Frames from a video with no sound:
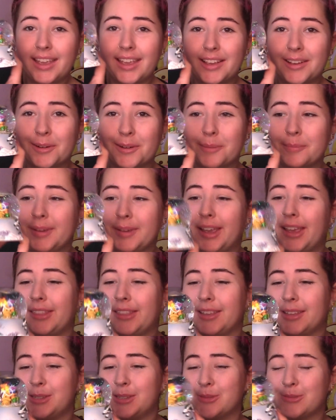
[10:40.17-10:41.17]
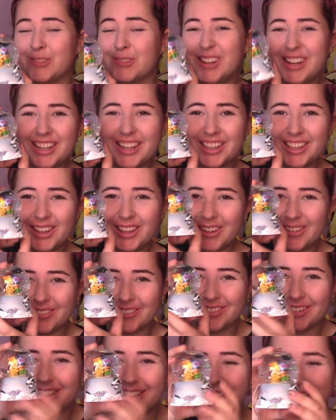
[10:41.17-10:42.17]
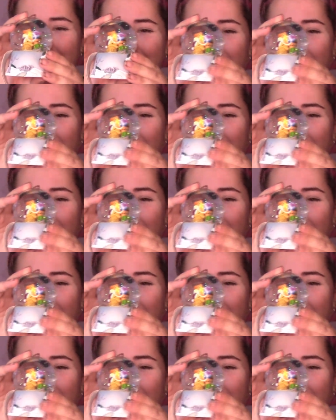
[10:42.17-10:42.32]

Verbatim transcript: They got me this really cute, really